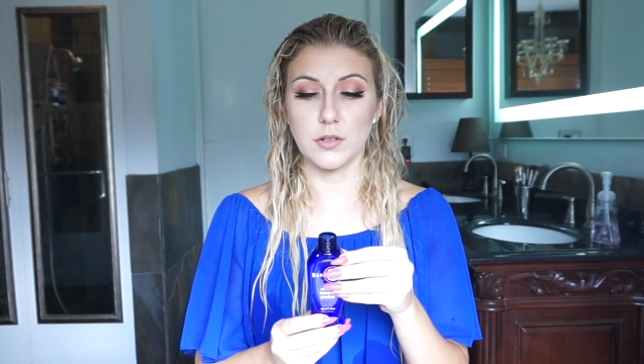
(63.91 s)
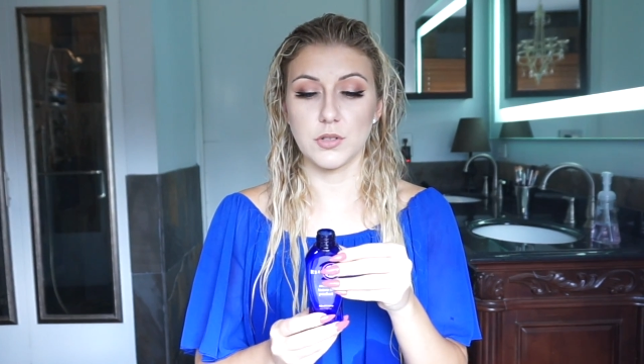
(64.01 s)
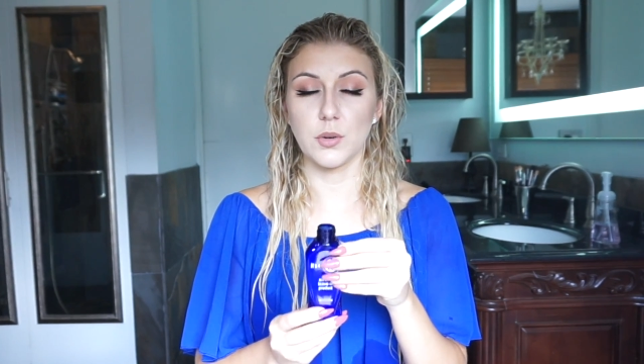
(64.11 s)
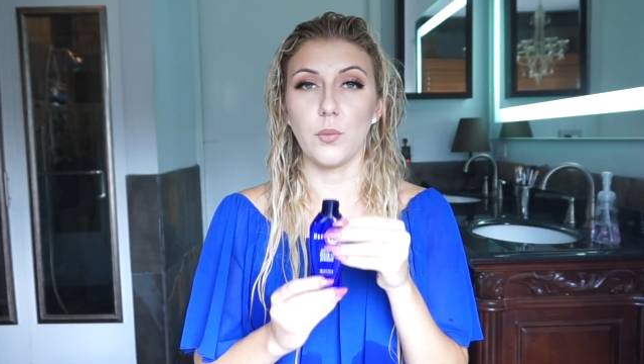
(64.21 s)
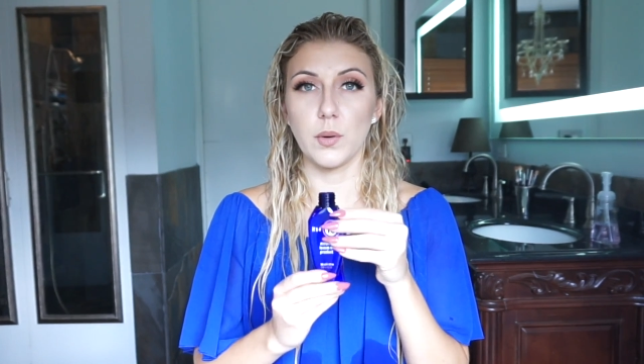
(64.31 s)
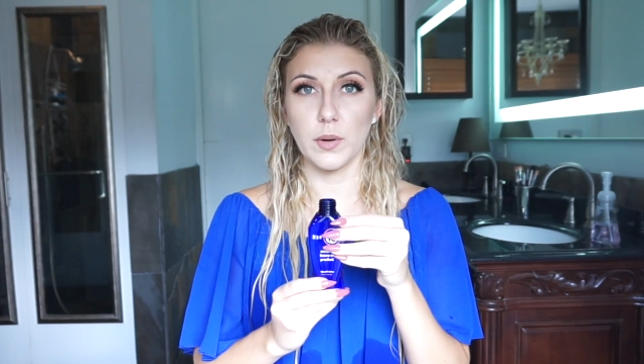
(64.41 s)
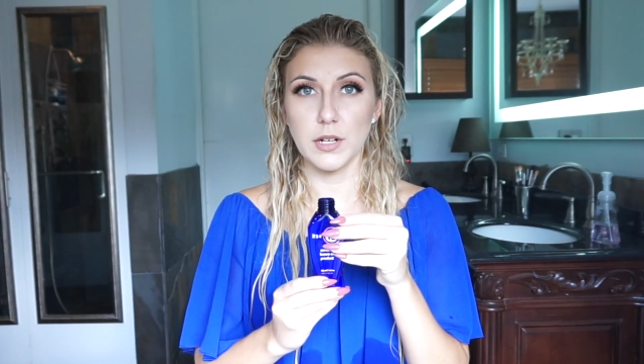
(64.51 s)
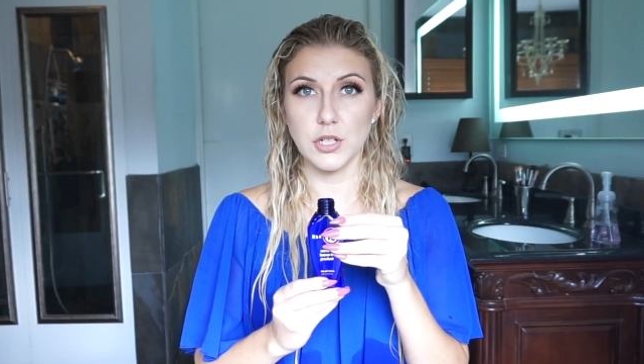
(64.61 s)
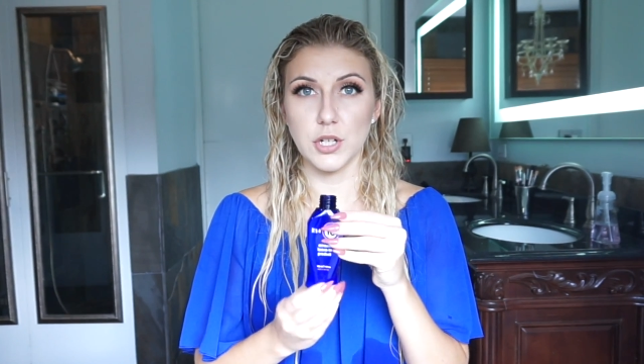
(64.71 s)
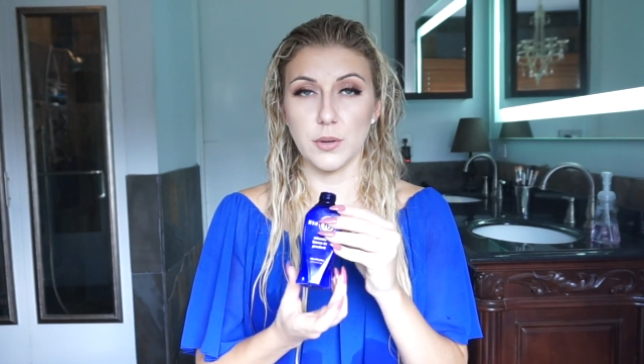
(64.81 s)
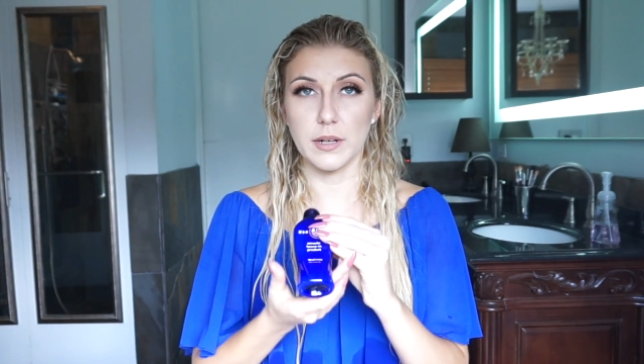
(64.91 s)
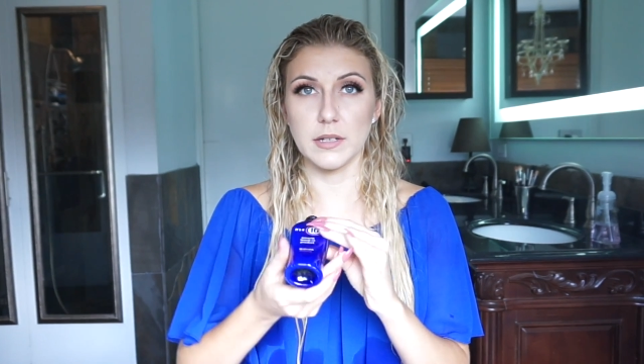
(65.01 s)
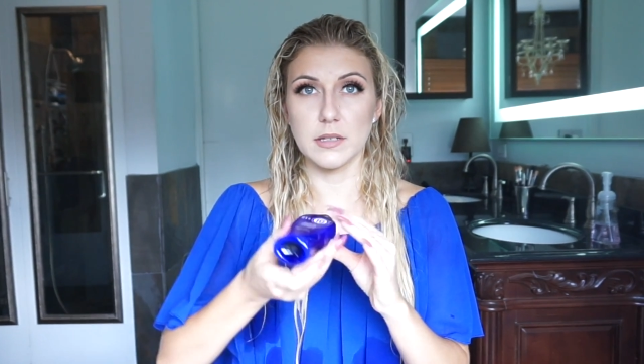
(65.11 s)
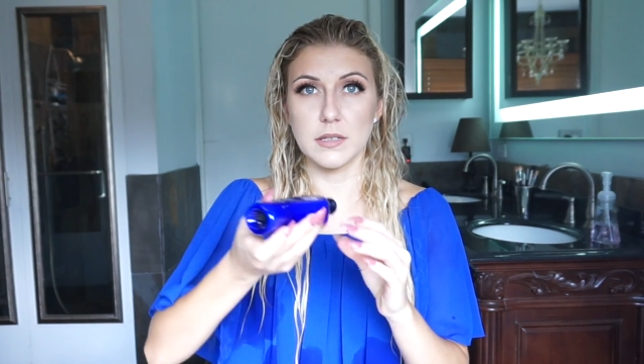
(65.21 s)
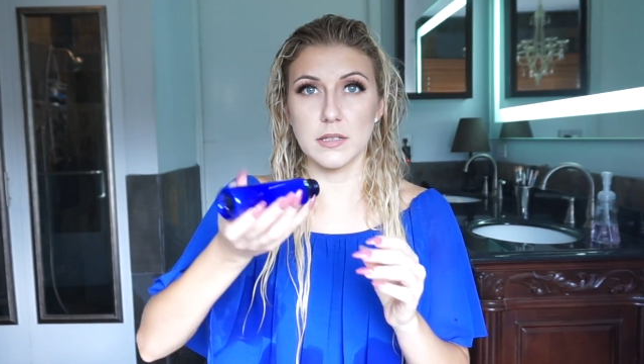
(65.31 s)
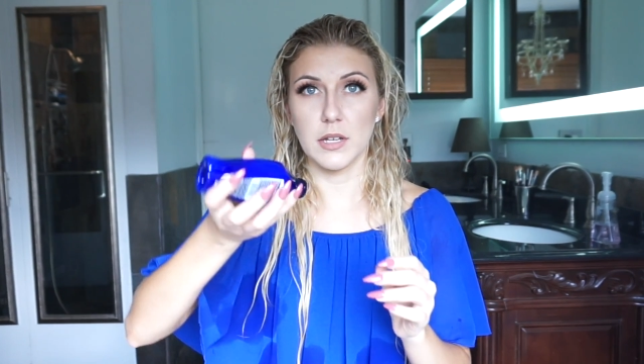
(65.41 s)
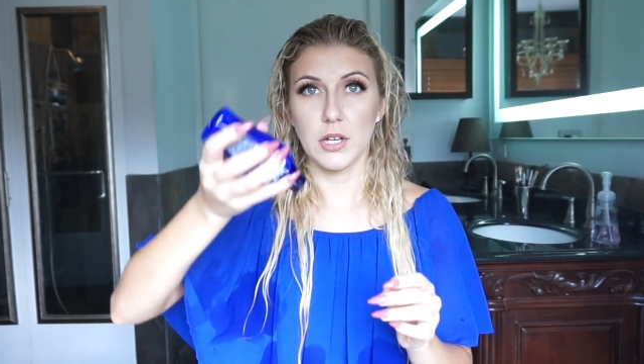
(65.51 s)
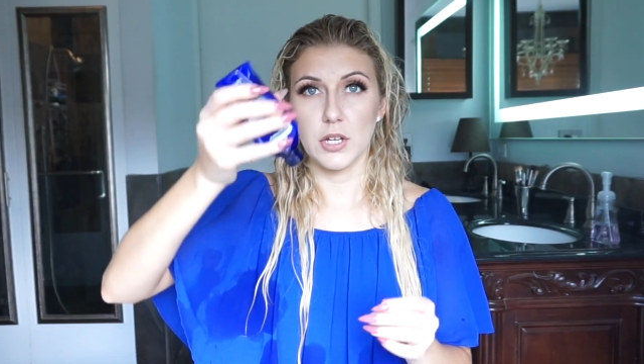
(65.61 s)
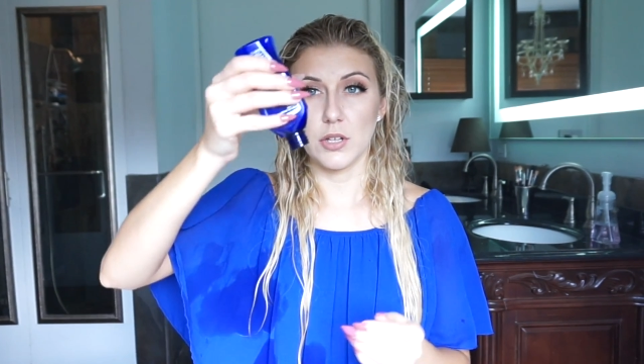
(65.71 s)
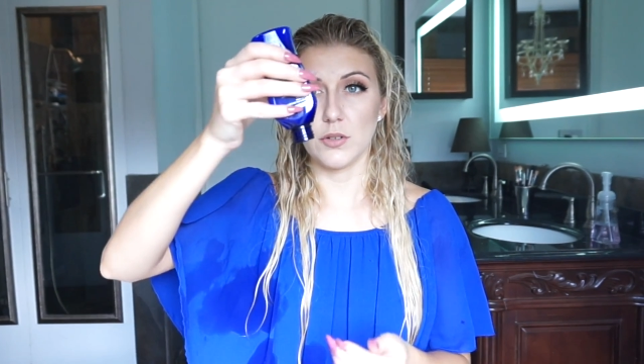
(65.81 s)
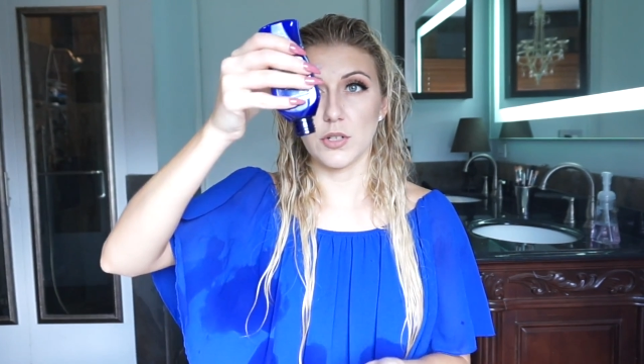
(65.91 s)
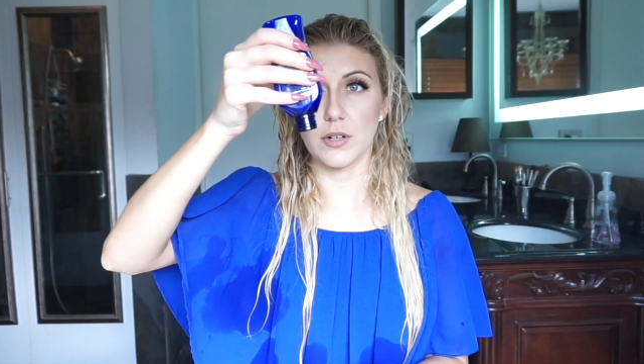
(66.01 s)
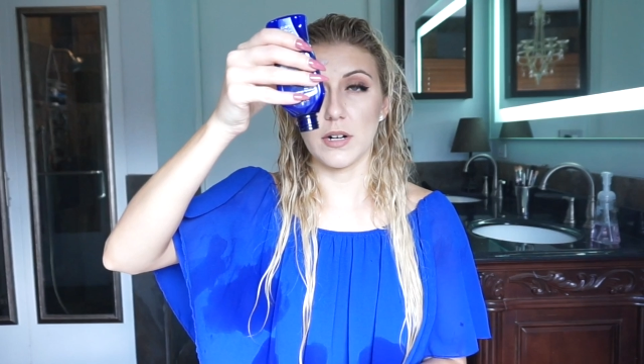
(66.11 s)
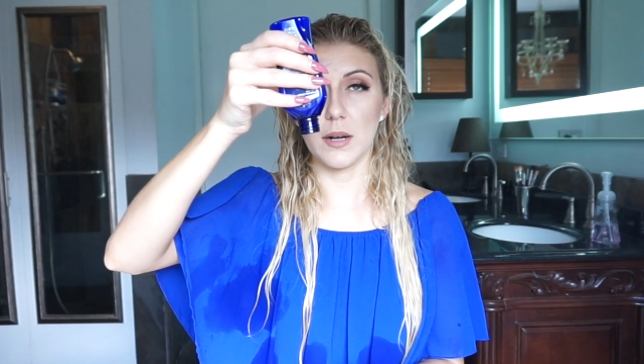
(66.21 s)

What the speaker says: So one way to show is you turn it